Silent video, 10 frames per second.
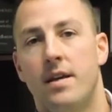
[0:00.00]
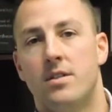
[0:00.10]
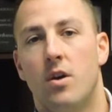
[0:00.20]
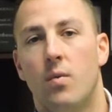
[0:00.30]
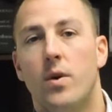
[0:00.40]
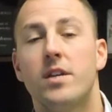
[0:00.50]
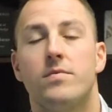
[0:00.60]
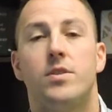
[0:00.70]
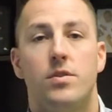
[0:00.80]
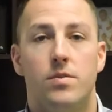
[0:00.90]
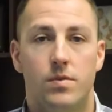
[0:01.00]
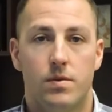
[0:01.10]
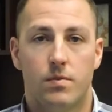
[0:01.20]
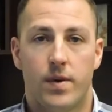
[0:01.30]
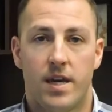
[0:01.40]
So what do you
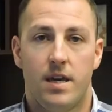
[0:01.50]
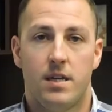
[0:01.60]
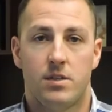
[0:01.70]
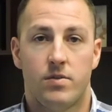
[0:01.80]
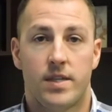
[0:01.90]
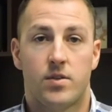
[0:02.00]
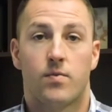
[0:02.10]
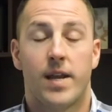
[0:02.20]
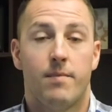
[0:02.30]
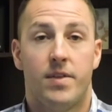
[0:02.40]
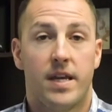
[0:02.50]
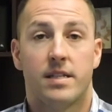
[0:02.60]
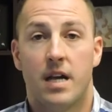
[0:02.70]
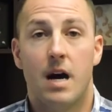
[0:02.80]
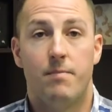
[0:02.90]
do when you need to ramp
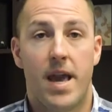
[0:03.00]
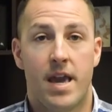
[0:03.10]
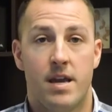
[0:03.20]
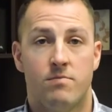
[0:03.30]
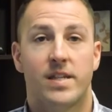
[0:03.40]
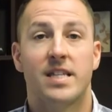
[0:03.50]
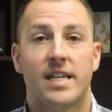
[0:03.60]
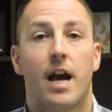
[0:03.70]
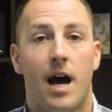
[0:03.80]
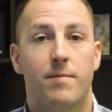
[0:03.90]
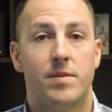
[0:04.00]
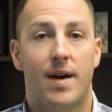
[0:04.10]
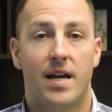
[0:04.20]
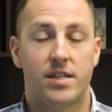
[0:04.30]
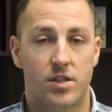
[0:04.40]
things up and really
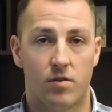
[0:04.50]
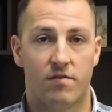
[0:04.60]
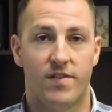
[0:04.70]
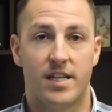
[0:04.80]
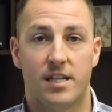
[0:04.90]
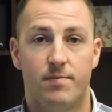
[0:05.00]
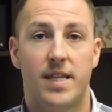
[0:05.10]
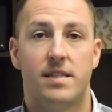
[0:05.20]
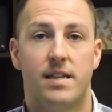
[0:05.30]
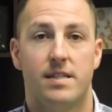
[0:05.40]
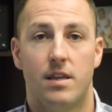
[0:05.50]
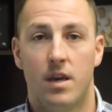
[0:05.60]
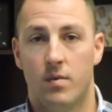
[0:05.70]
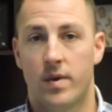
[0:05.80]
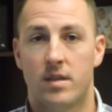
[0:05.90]
optimize your fitness business?
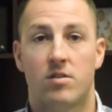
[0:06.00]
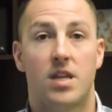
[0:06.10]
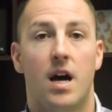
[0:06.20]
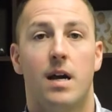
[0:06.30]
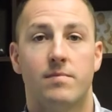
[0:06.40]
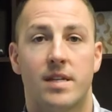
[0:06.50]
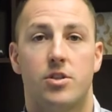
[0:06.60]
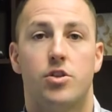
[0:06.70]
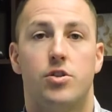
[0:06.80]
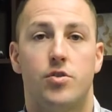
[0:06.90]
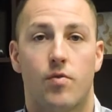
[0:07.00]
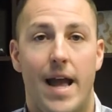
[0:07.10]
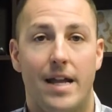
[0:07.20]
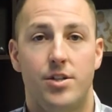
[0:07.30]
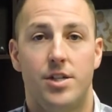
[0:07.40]
When your time gets
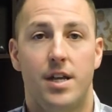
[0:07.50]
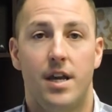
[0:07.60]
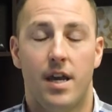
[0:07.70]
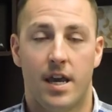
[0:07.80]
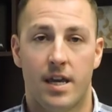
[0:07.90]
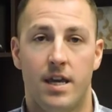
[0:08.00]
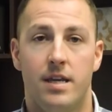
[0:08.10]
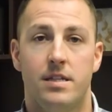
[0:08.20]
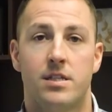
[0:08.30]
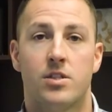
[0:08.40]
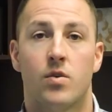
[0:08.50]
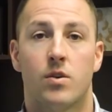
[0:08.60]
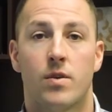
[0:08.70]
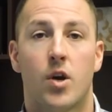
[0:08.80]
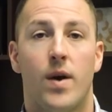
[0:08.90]
stretched and you're
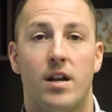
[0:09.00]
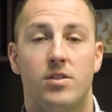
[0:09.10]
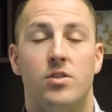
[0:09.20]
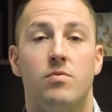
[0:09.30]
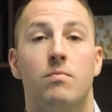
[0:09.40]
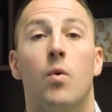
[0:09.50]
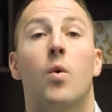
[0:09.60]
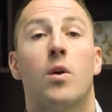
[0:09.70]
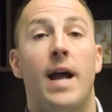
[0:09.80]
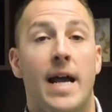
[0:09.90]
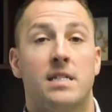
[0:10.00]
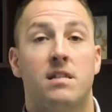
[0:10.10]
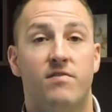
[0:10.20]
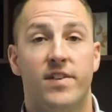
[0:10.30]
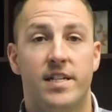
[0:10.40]
required to do more as
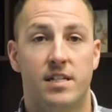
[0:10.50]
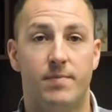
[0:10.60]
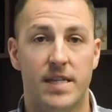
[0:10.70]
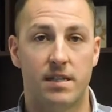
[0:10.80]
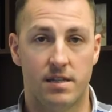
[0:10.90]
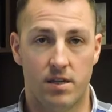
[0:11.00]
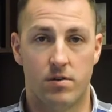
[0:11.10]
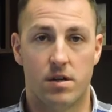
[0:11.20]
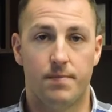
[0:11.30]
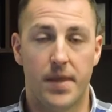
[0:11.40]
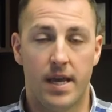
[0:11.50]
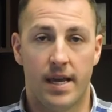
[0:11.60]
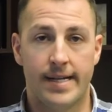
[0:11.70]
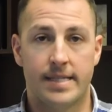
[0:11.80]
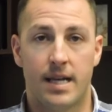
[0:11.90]
the fitness business owner,
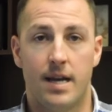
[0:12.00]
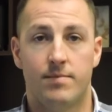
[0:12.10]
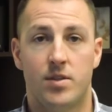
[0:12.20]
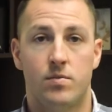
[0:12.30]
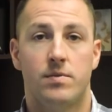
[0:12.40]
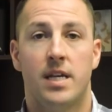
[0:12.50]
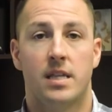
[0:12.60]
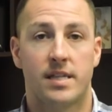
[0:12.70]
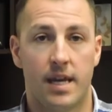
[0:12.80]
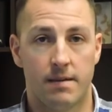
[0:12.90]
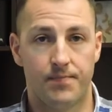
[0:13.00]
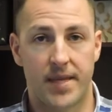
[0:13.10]
and it's time to delegate.